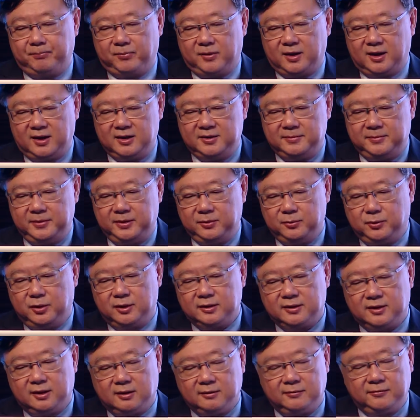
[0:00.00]
has been
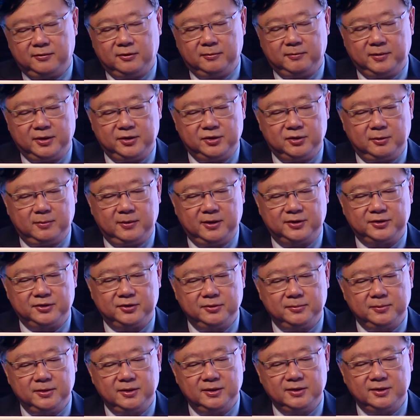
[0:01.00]
worked out for
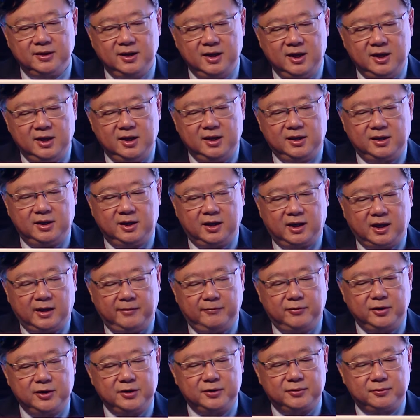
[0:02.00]
medulloblastomas. The
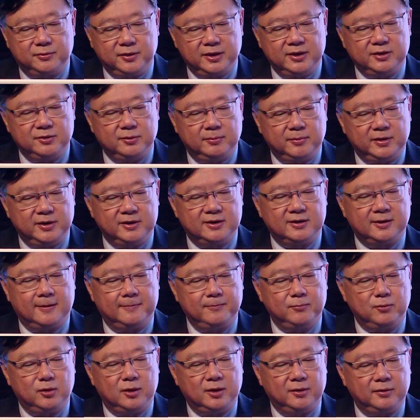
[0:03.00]
average risk will be
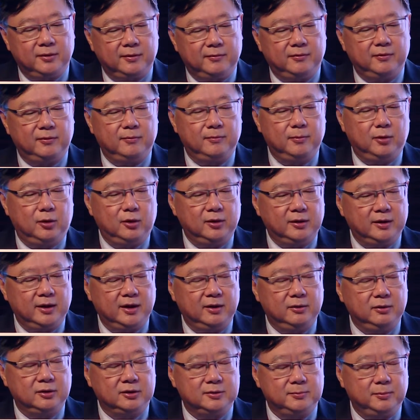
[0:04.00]
someone with more
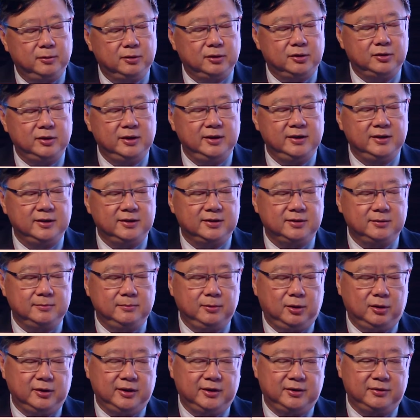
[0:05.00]
than 3
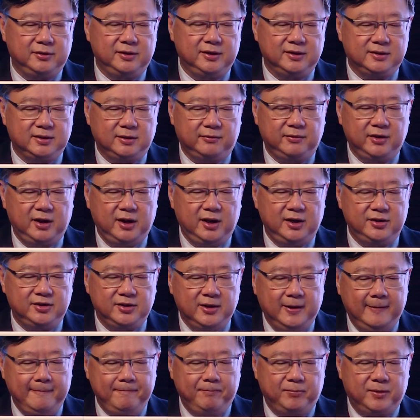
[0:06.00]
years of age.
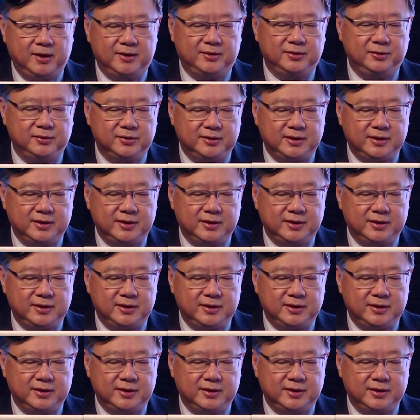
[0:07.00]
There's no